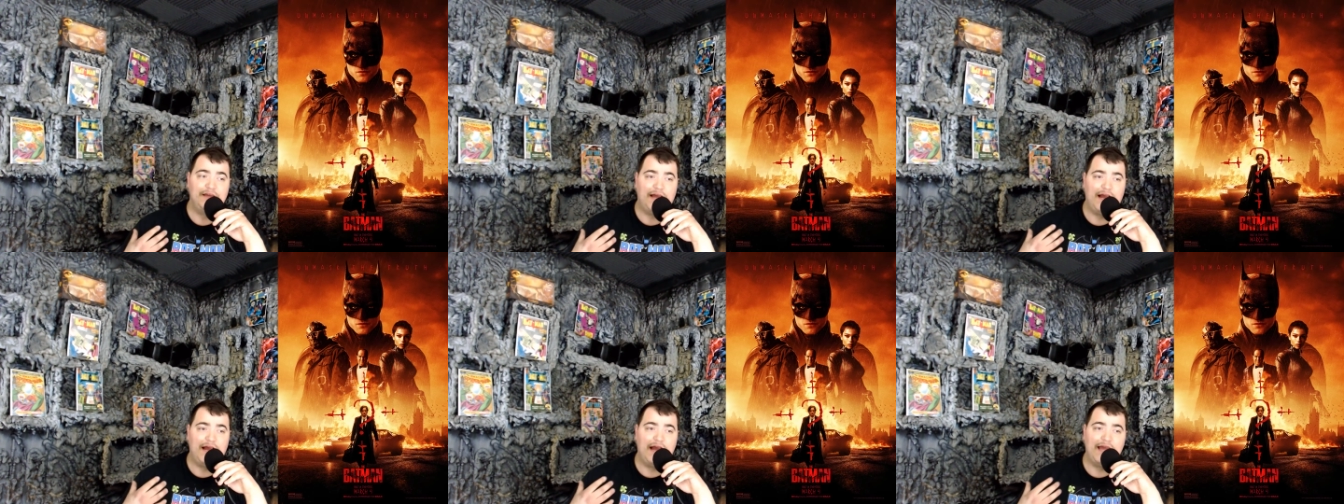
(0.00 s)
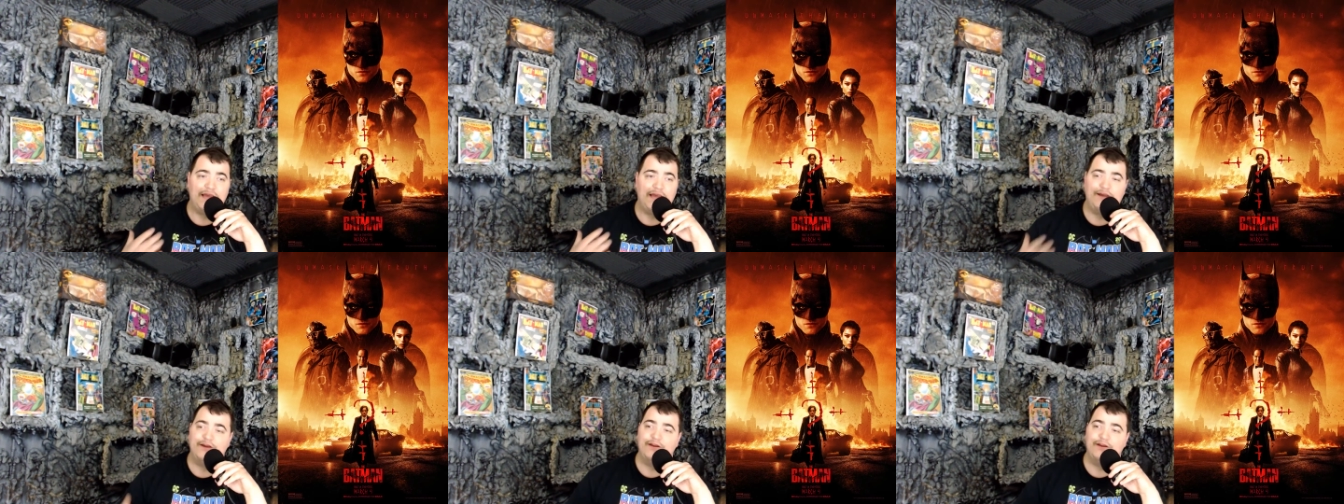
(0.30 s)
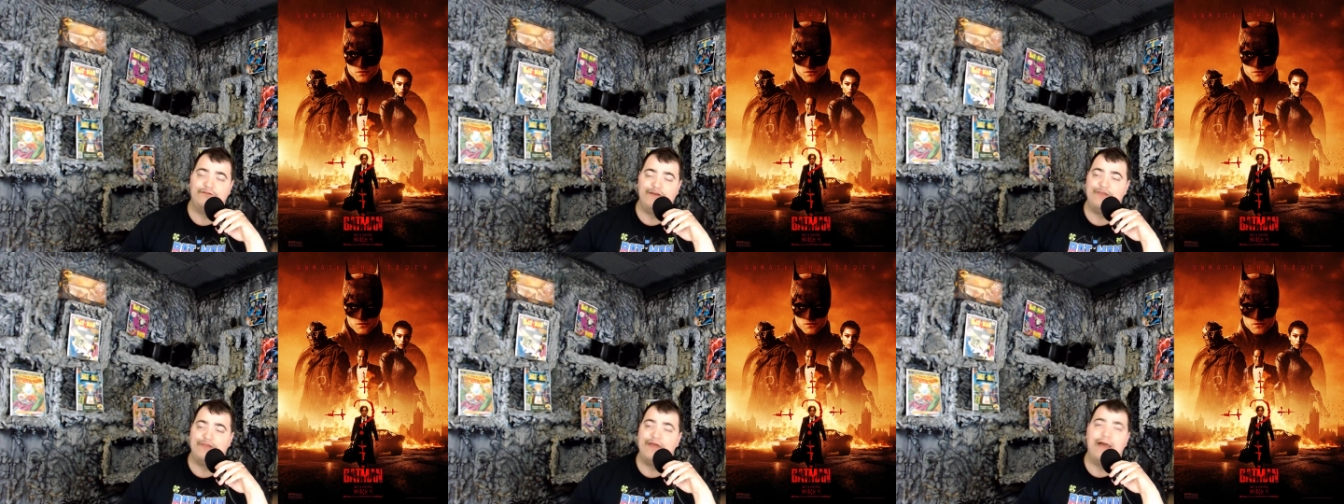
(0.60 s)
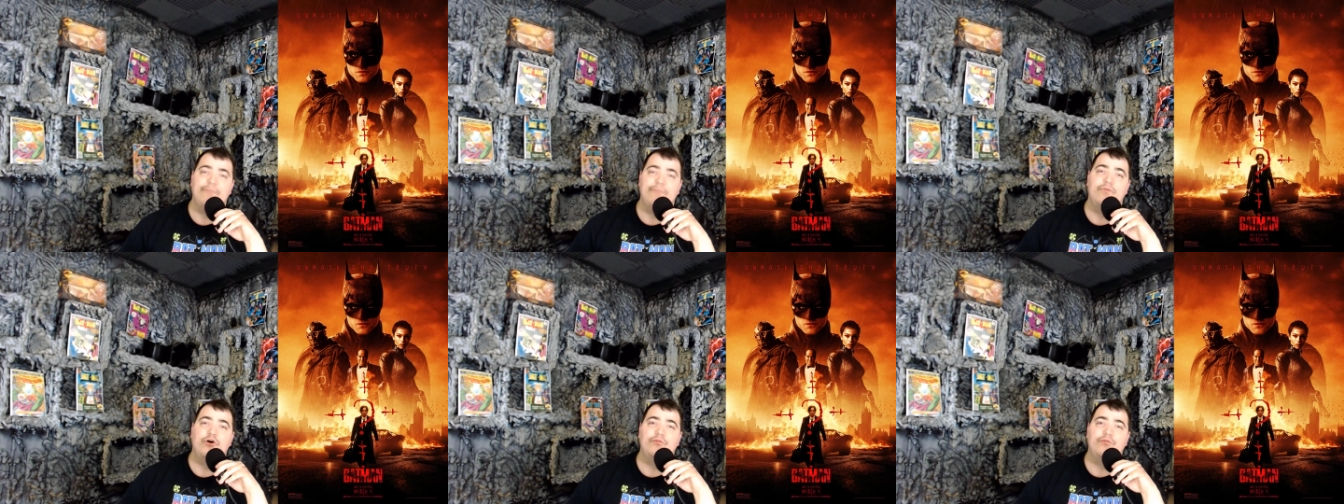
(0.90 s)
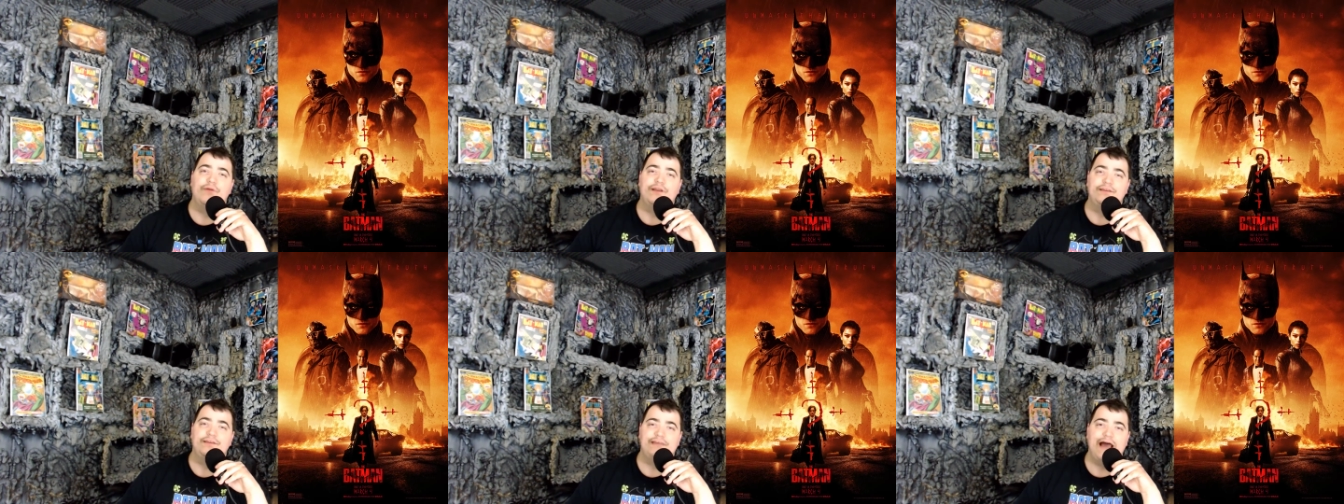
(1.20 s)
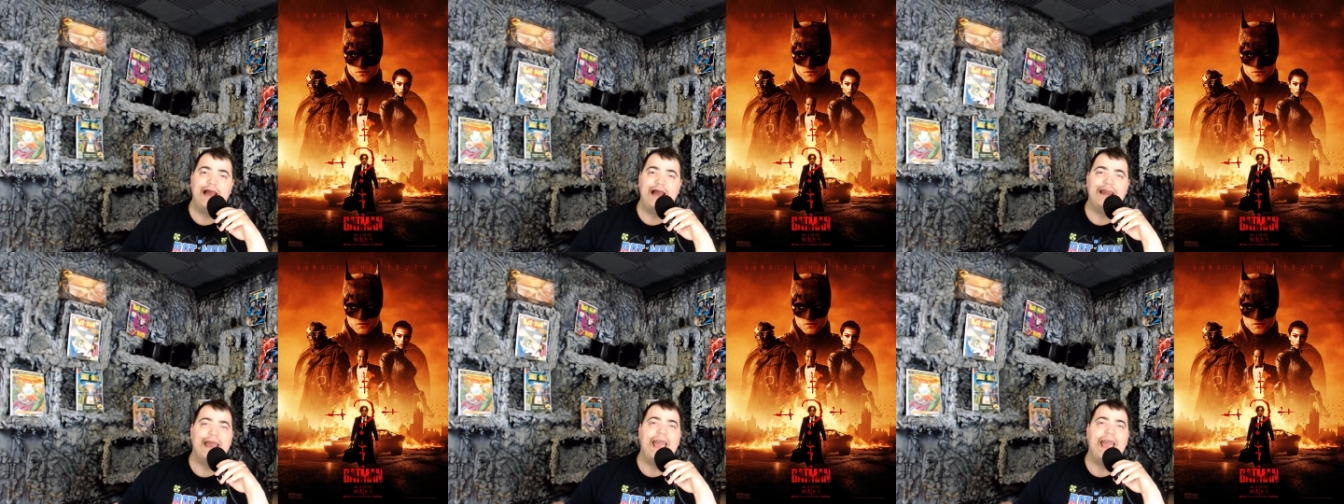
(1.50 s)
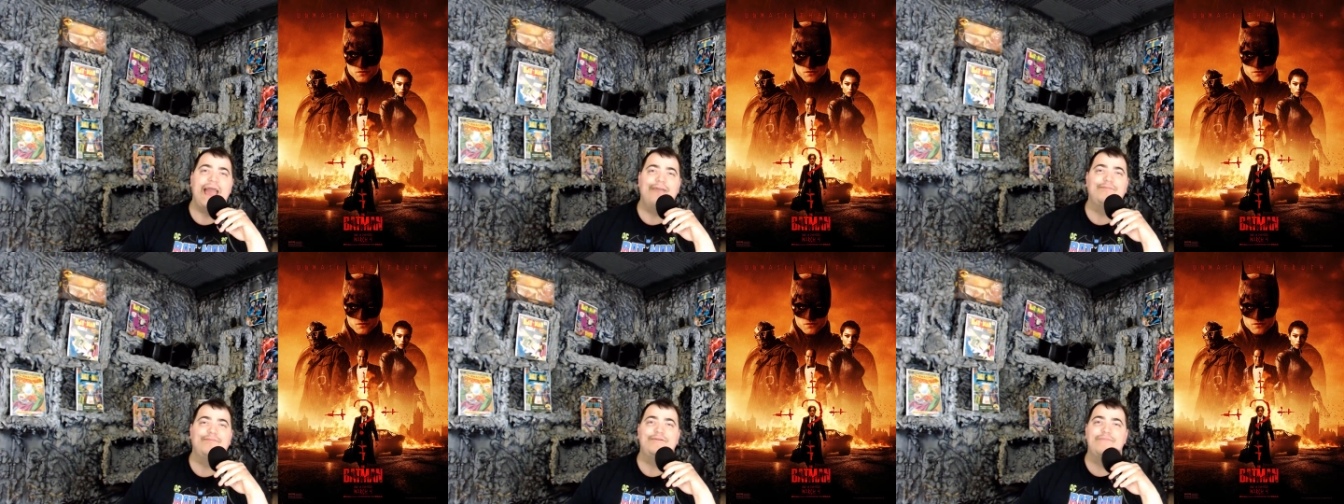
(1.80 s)
I could have, at that moment, died a
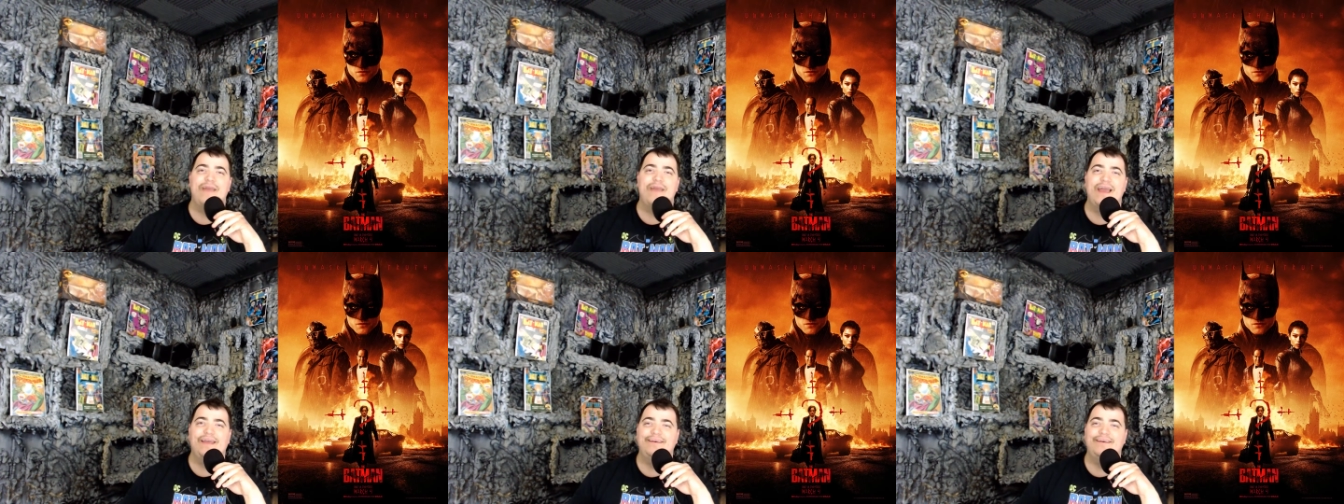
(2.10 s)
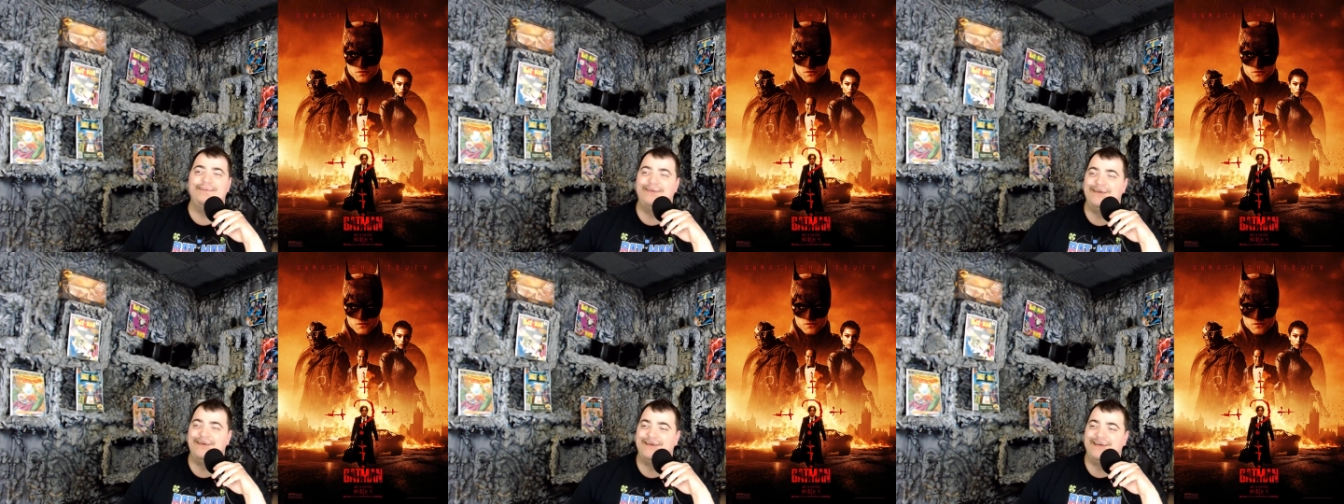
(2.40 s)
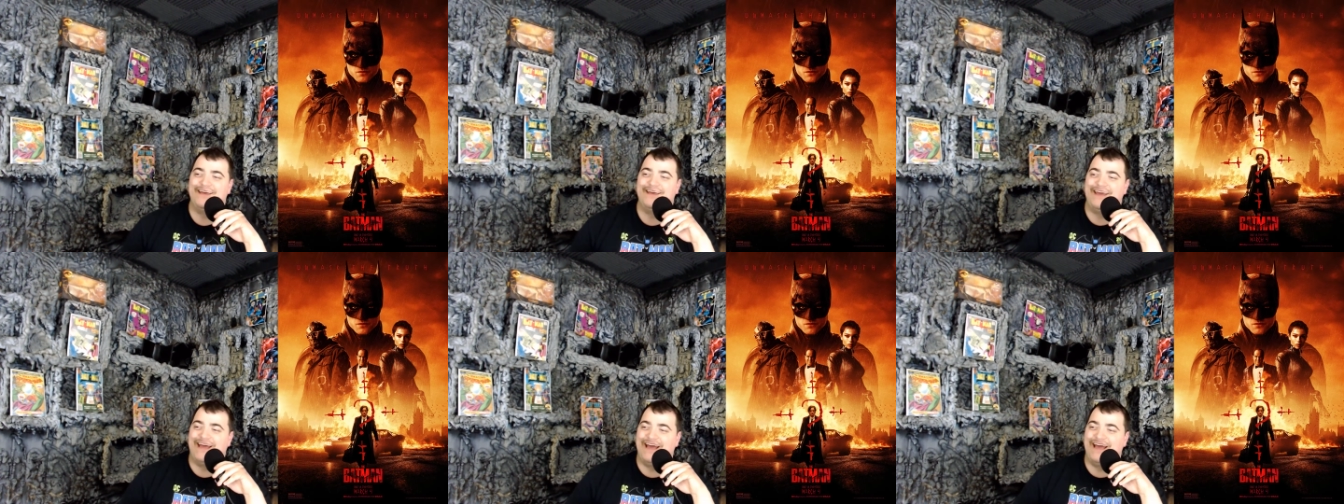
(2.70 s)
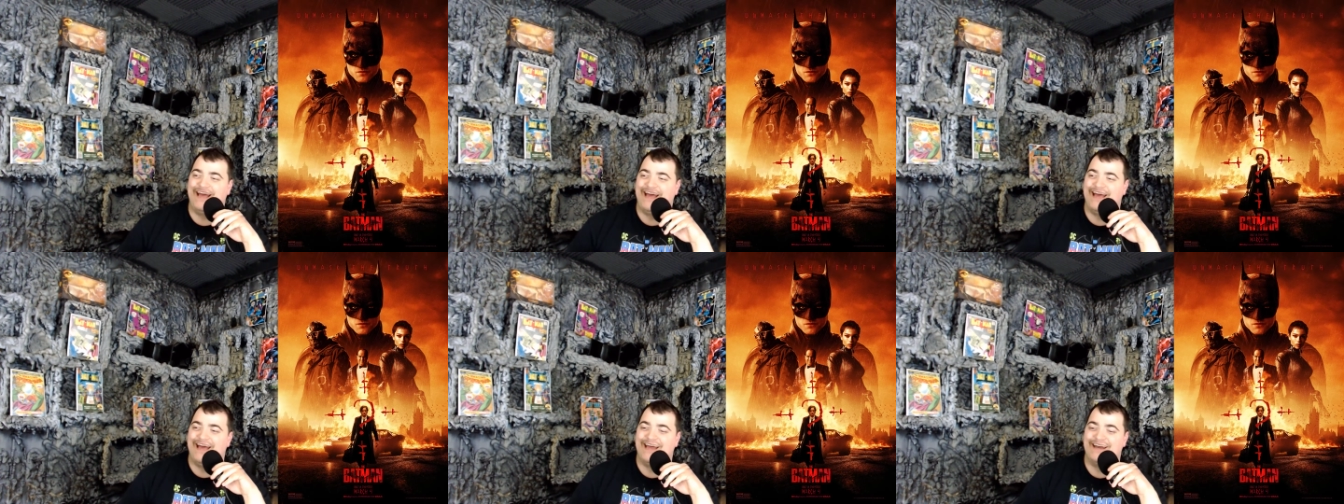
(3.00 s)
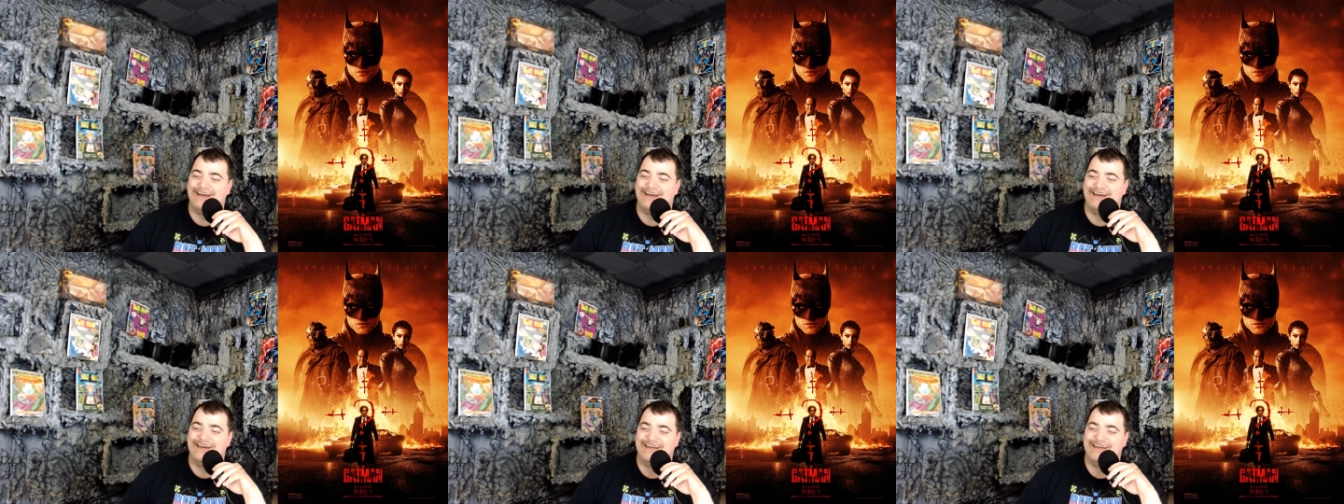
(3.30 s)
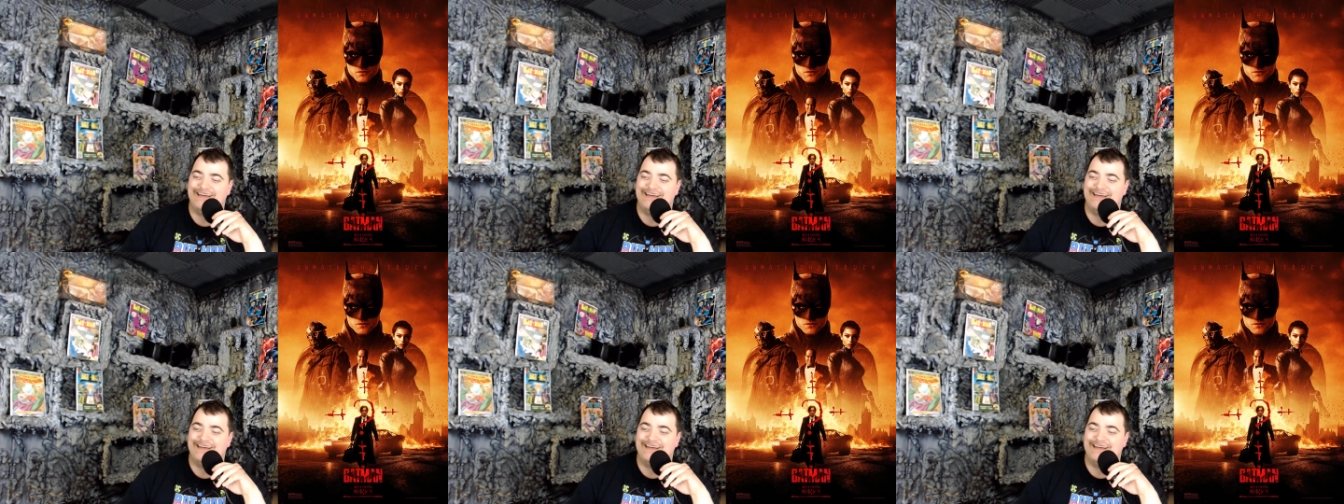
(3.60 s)
happy man, and